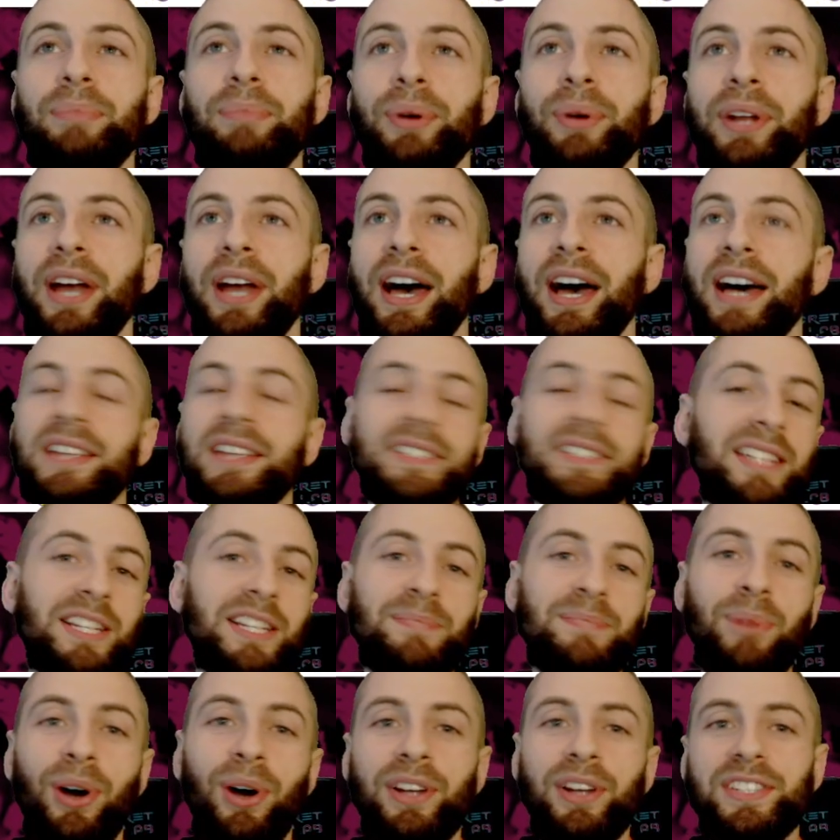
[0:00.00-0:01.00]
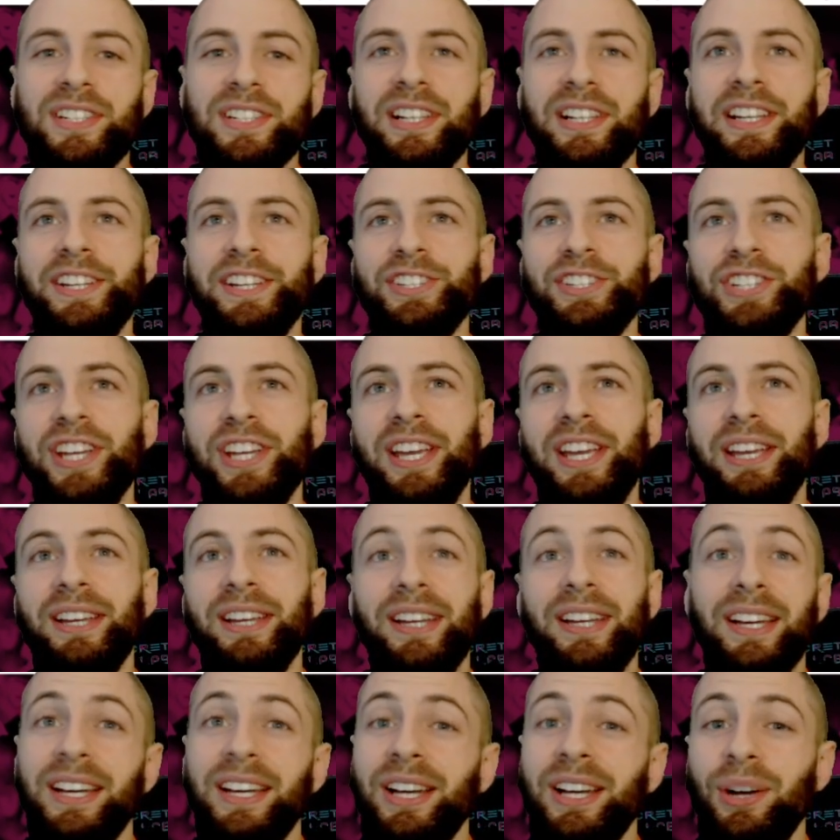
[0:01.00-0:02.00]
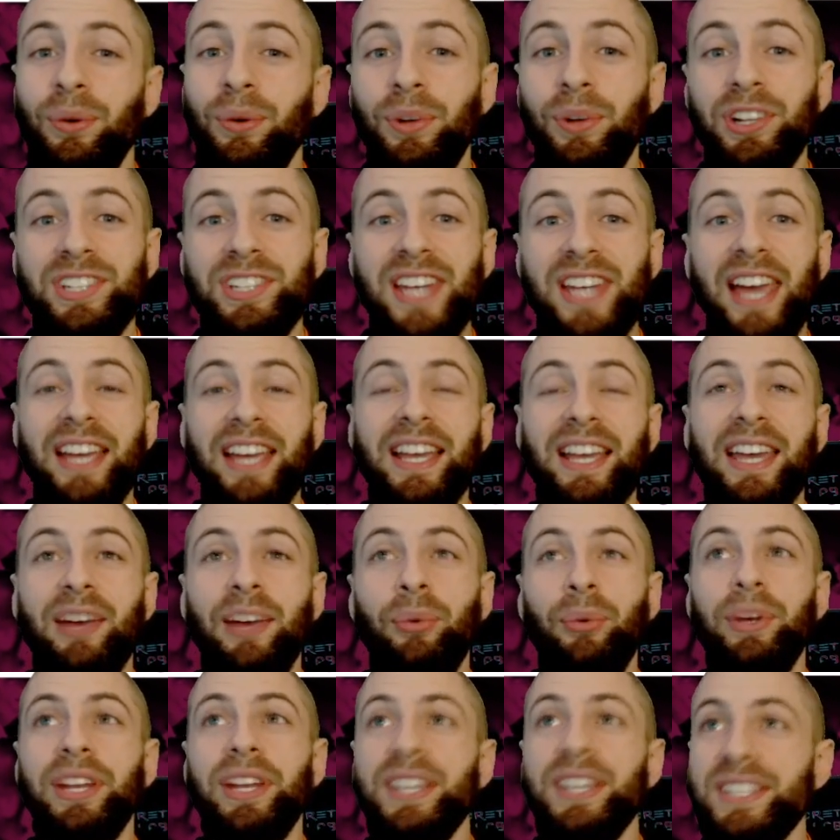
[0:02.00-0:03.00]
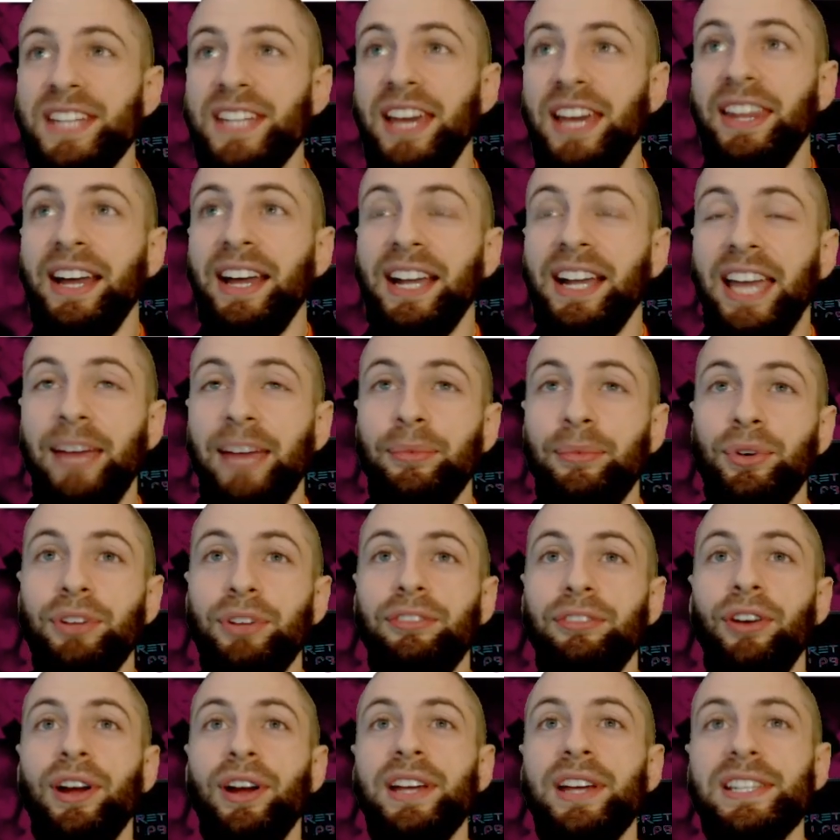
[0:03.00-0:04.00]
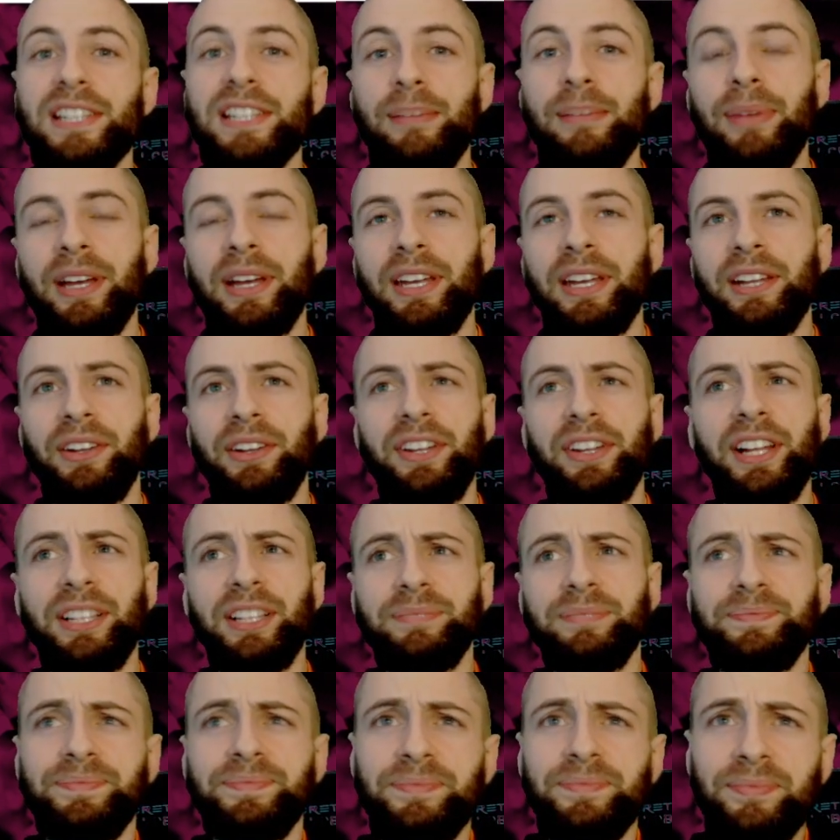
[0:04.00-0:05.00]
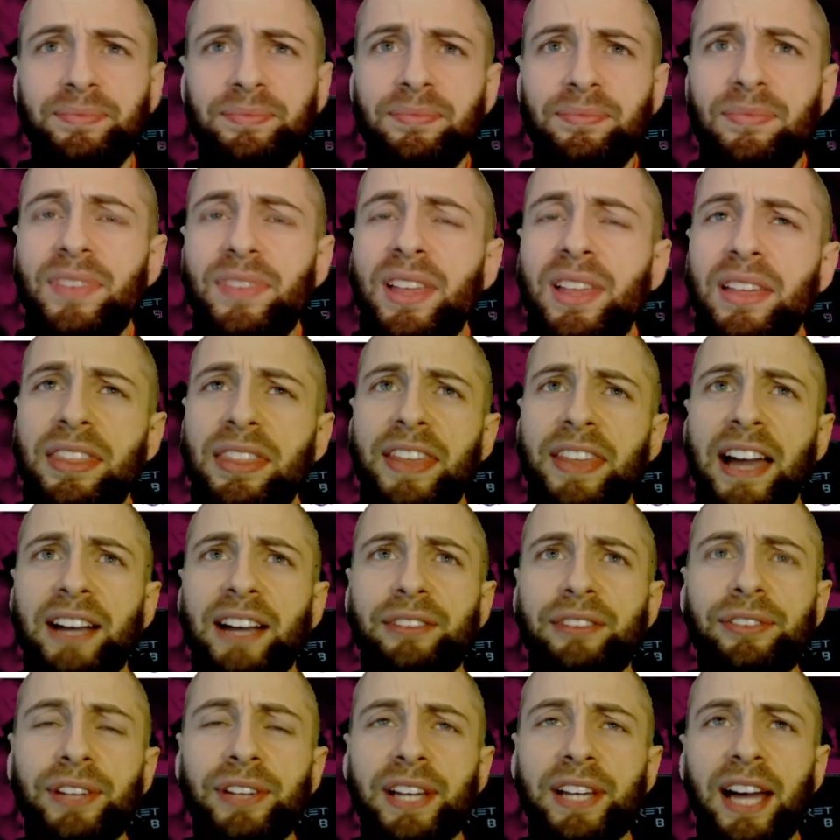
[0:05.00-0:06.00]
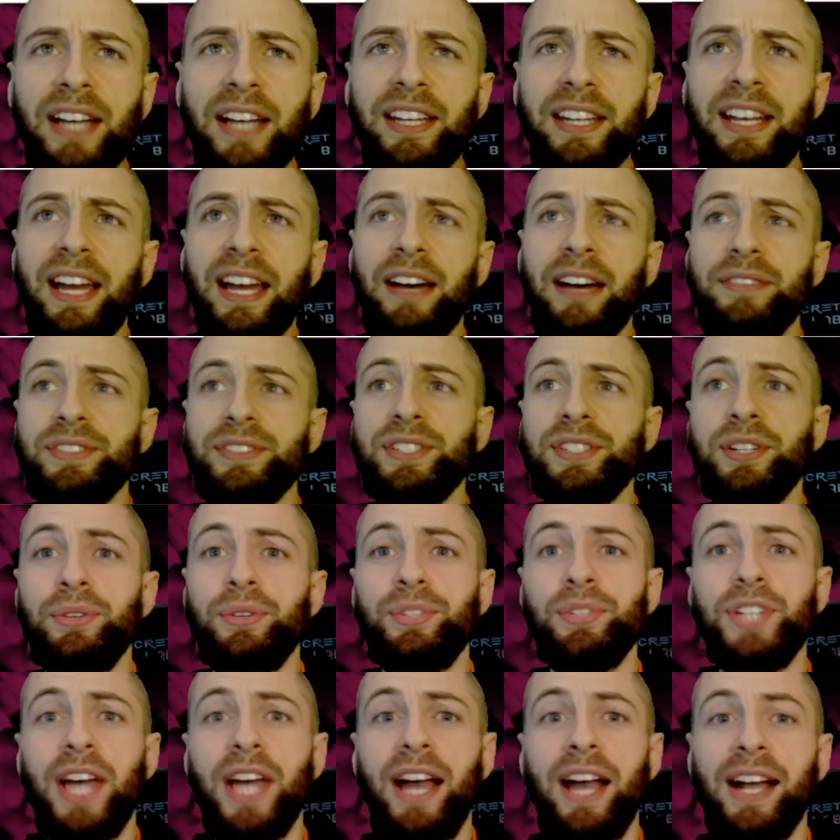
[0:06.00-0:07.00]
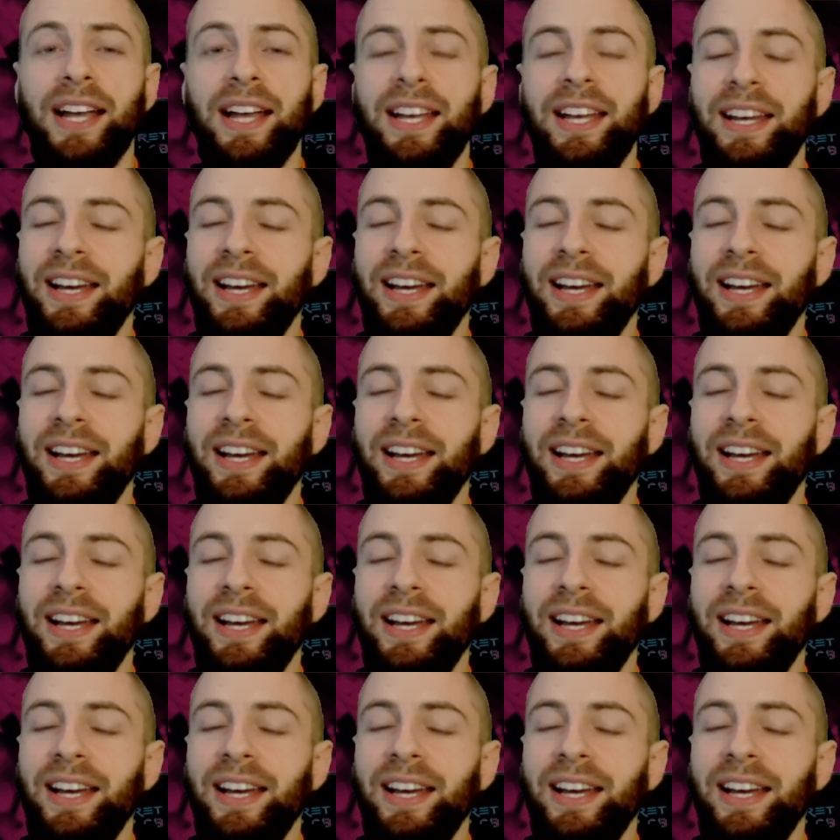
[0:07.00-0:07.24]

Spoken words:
But 6 points, clean sheet, we'll take it. We did say that game could very easily be a 0-0. Thankfully, I didn't have Souček.